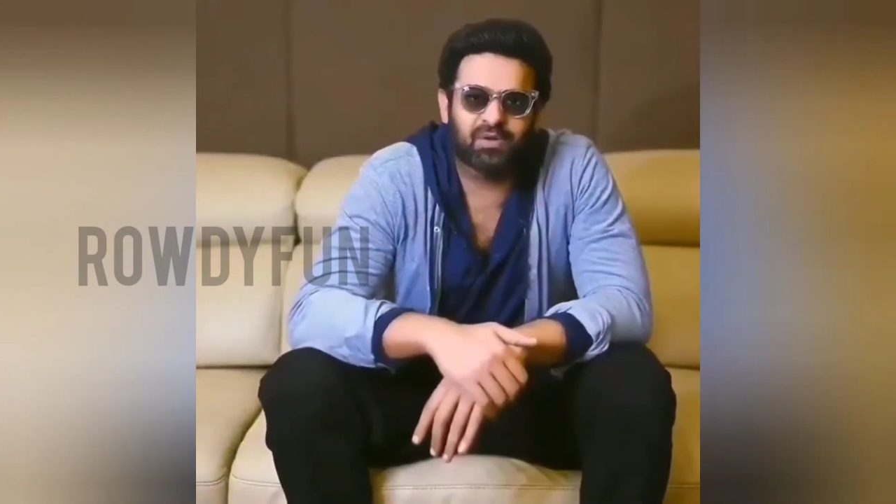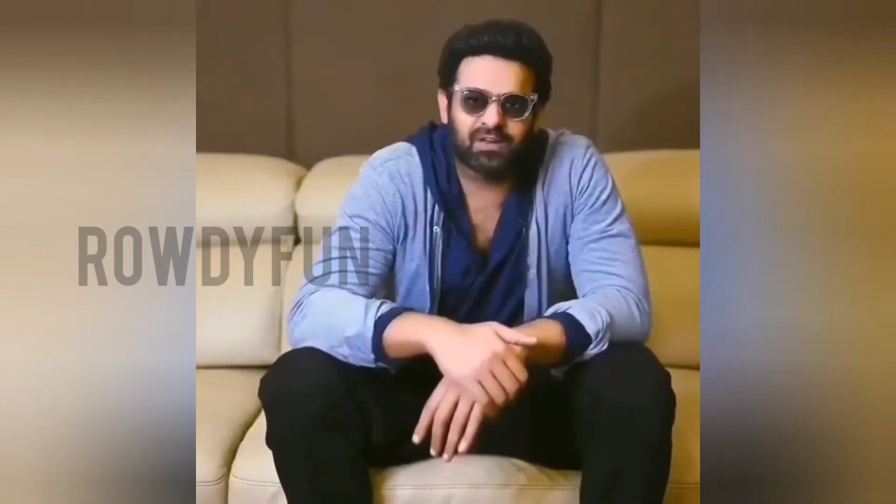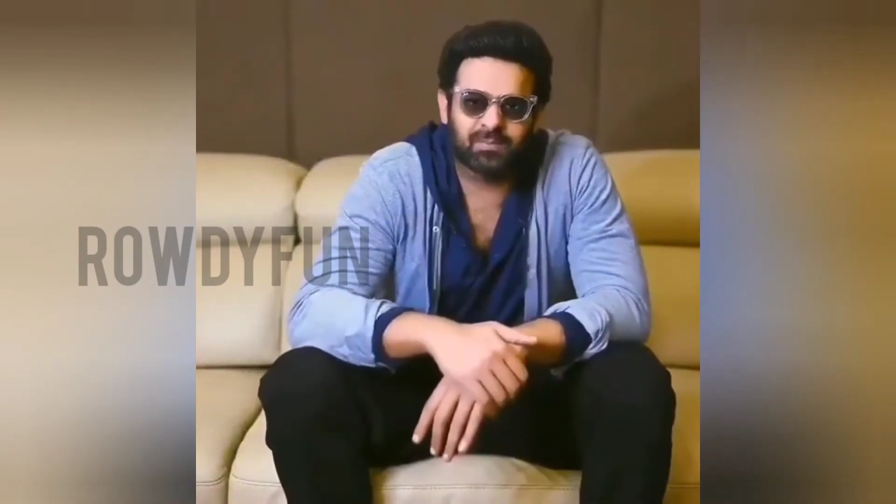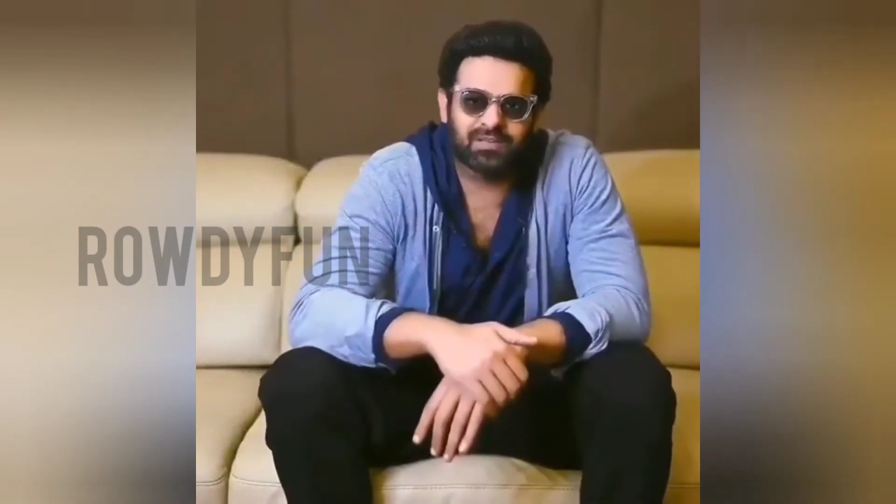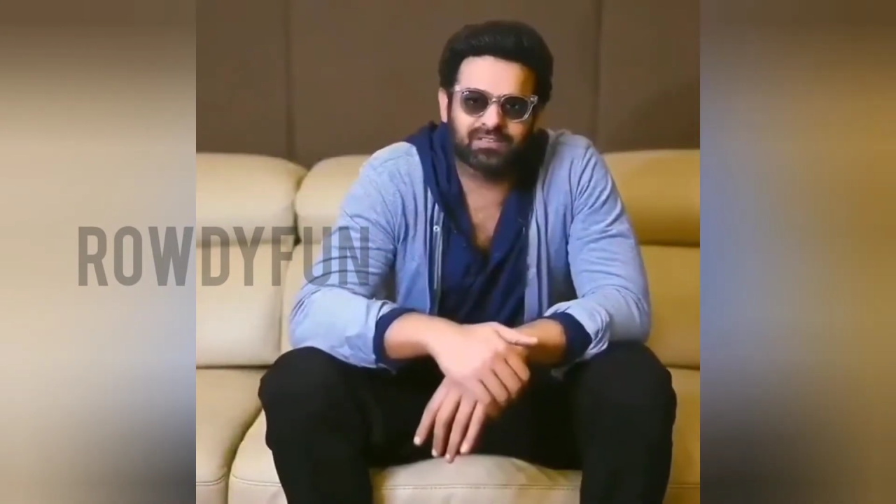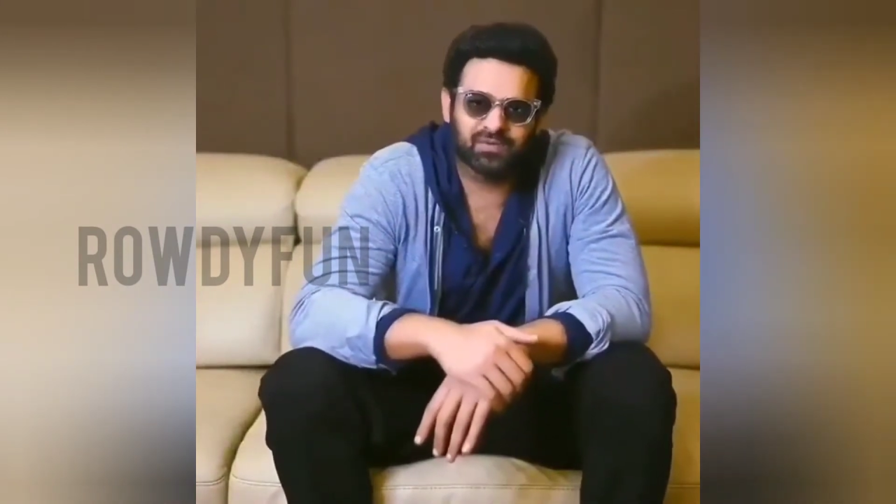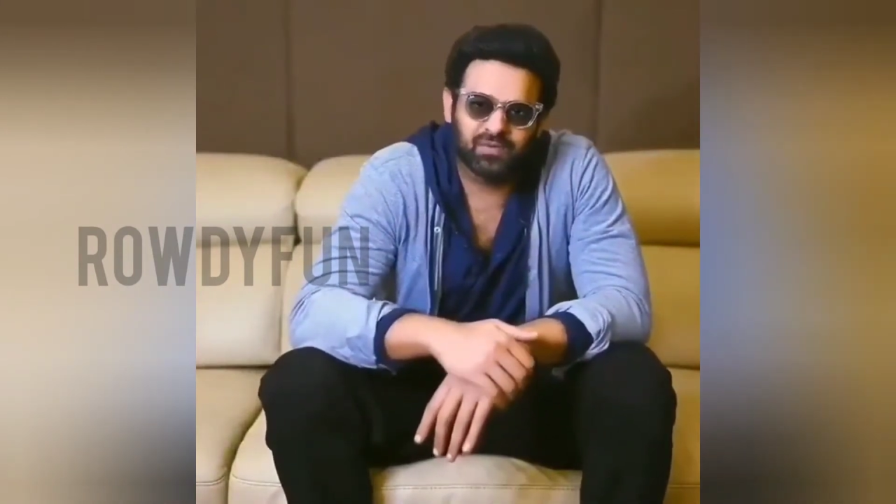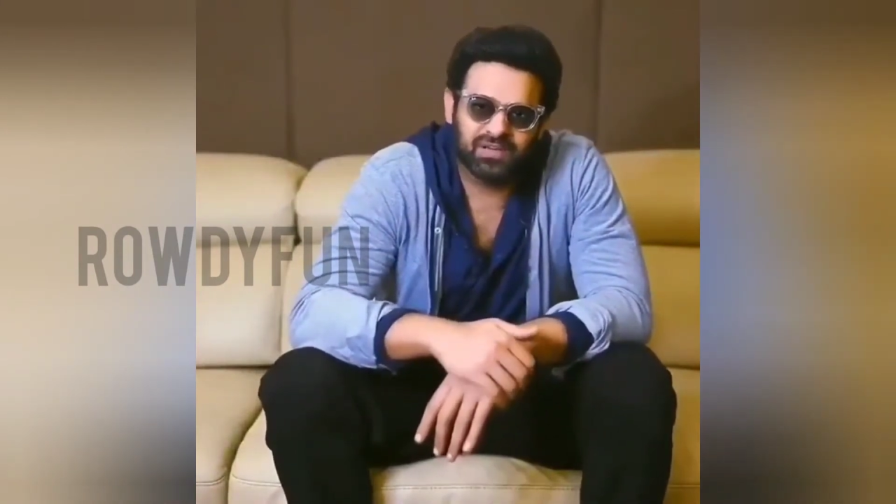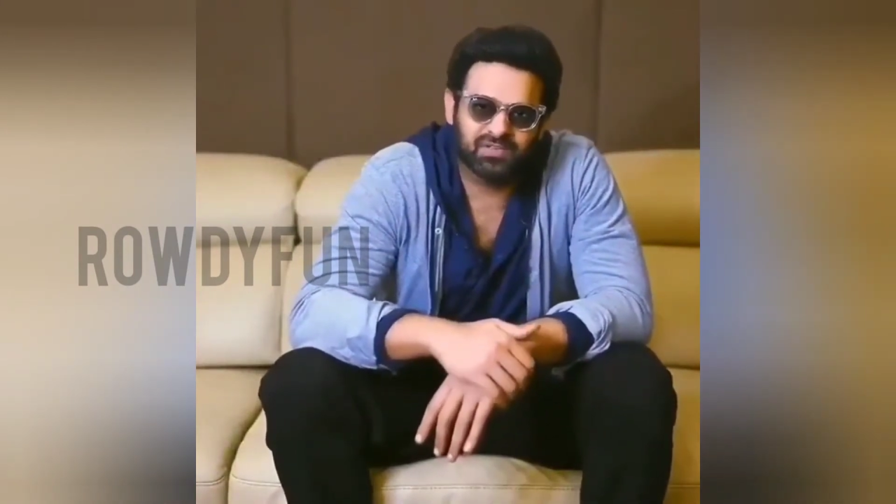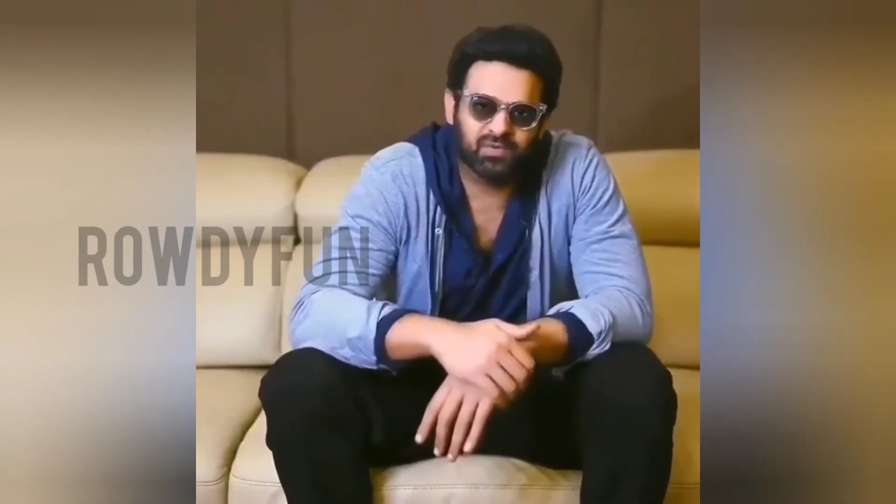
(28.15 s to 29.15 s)
Thank you
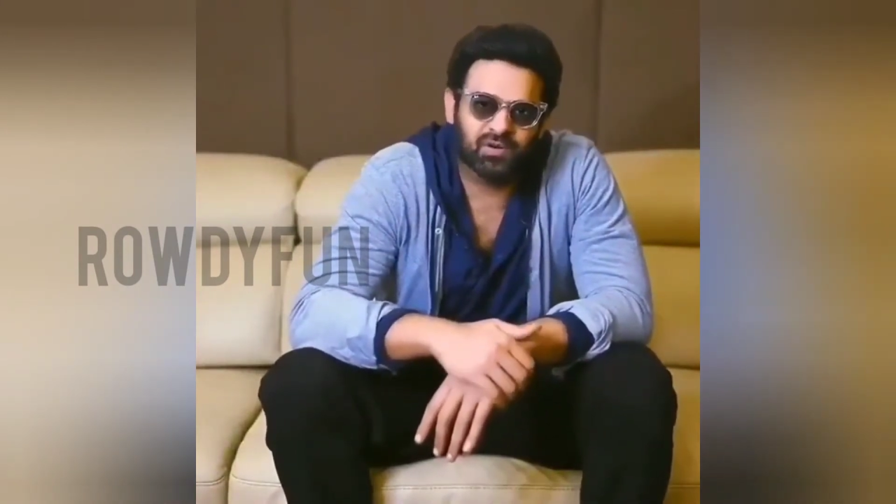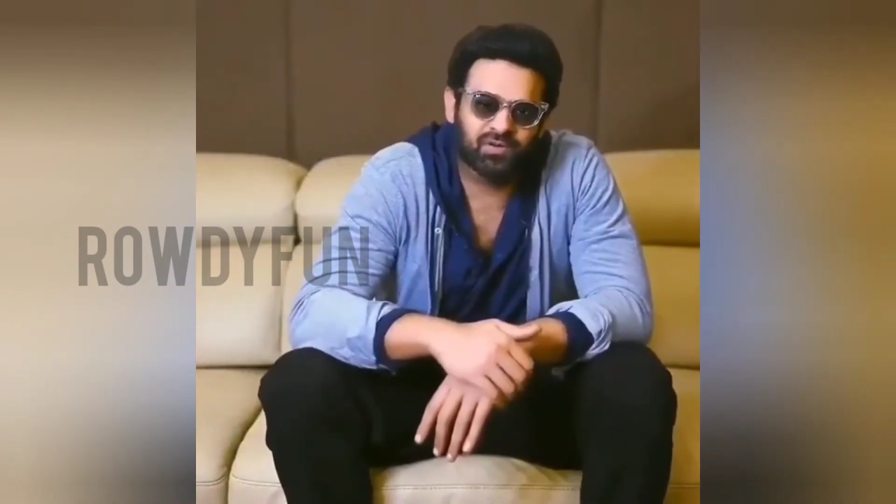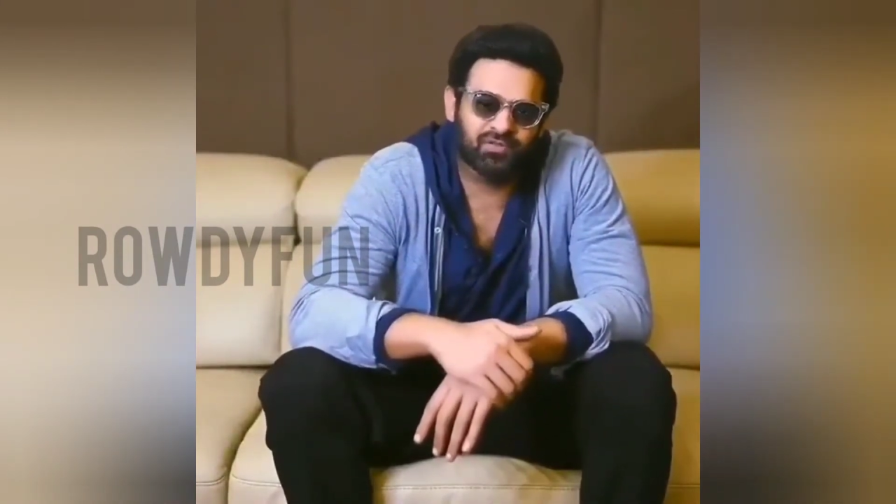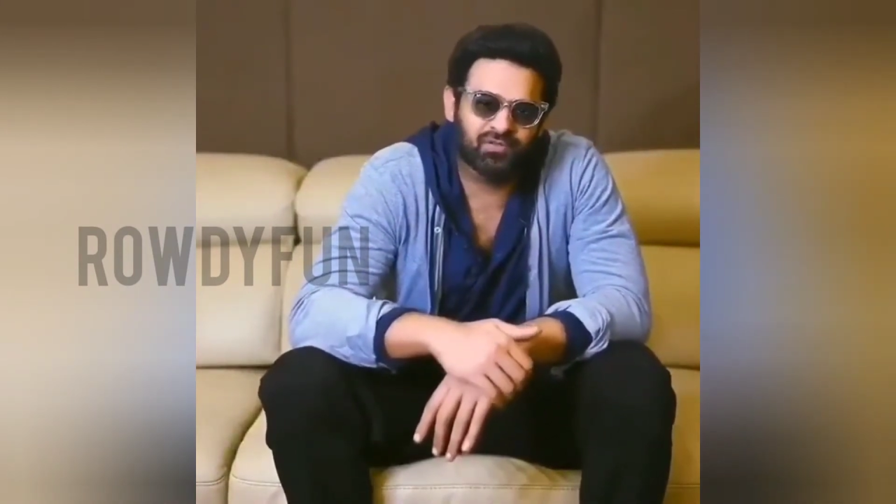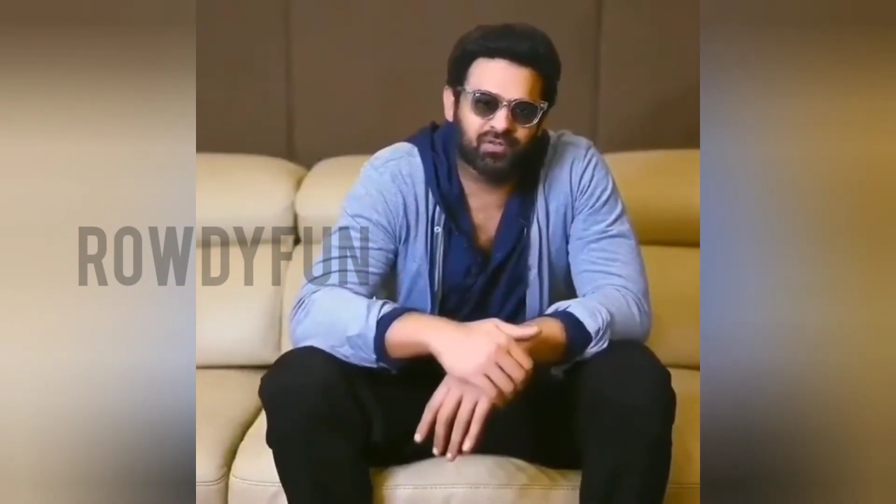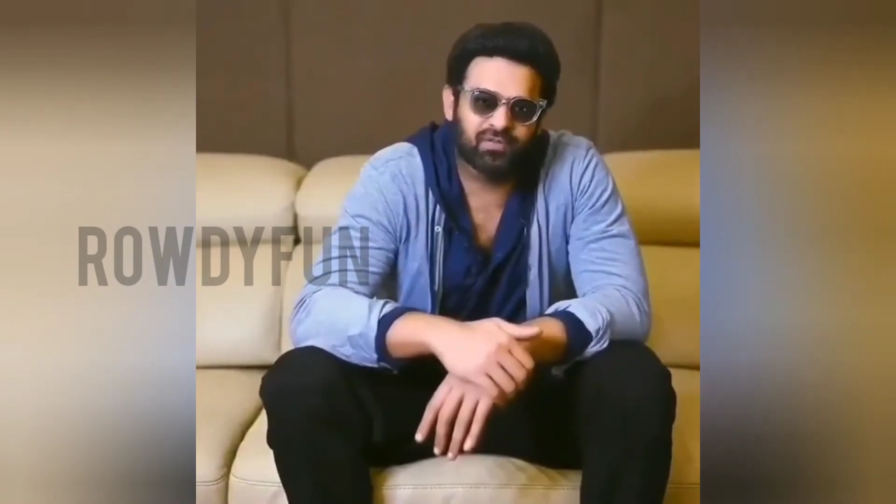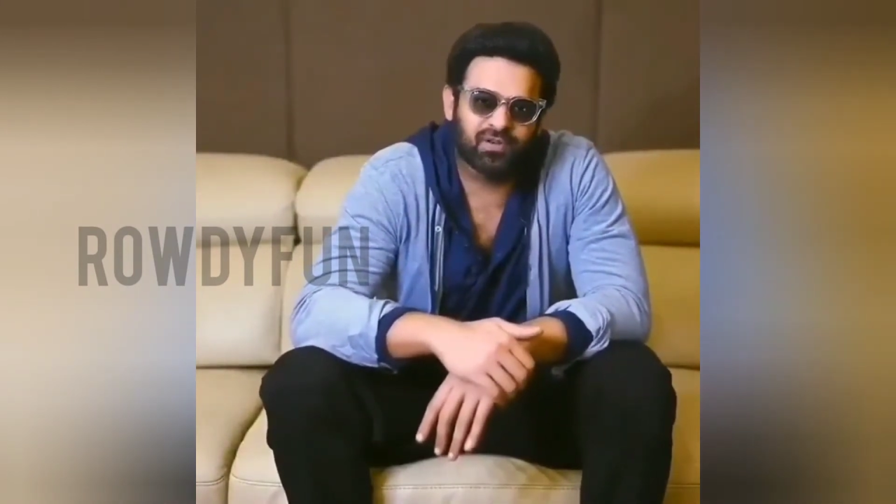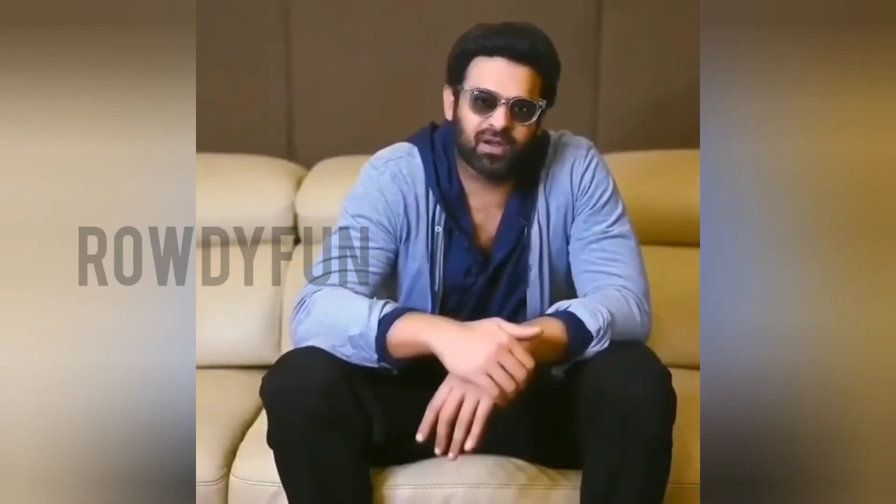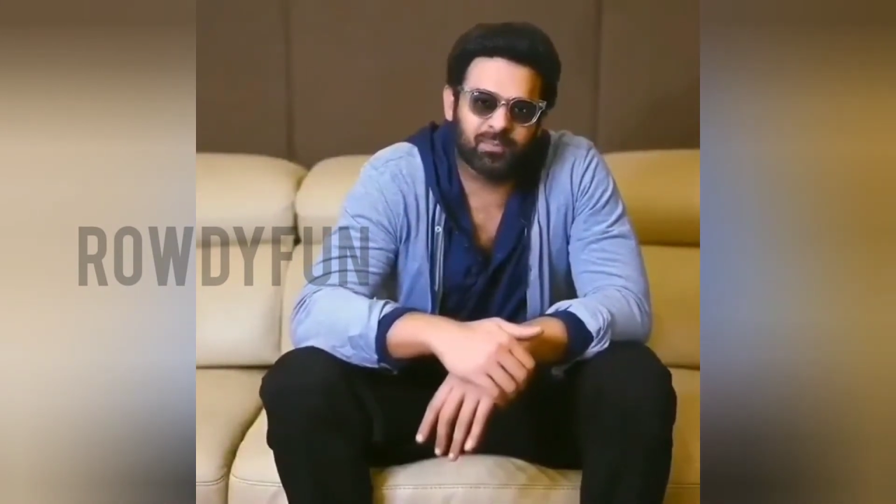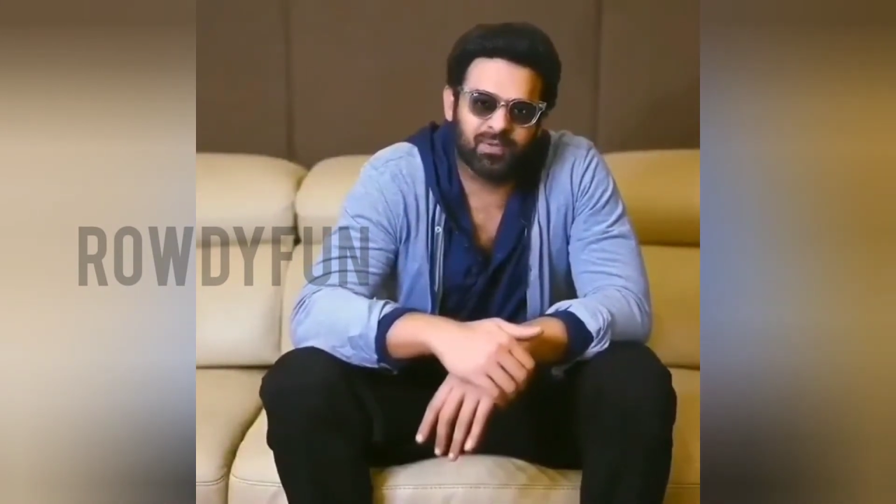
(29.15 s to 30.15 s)
very much to each
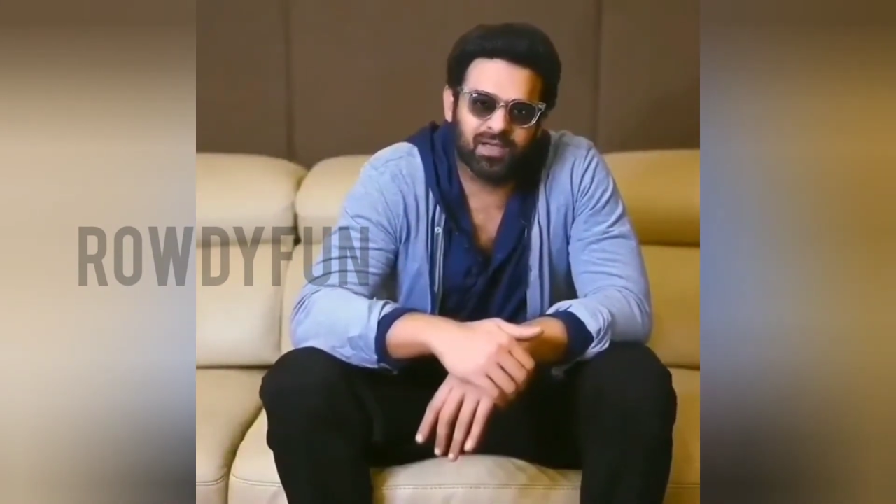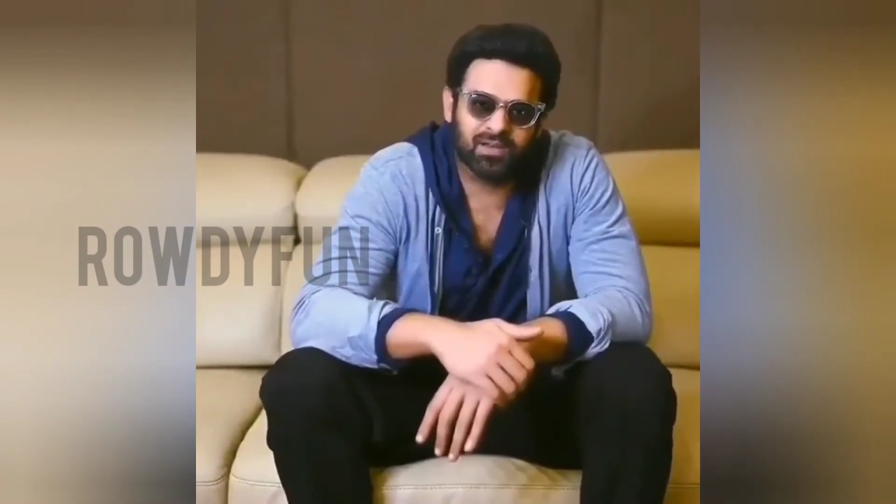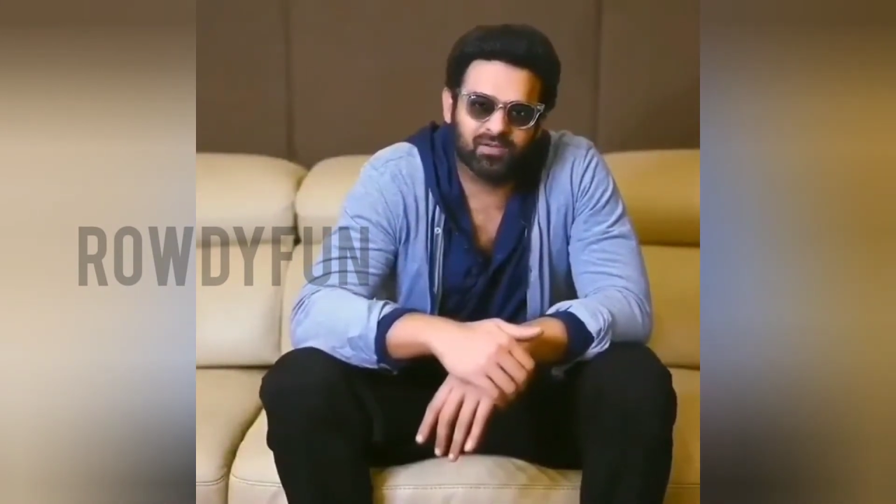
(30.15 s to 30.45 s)
one of you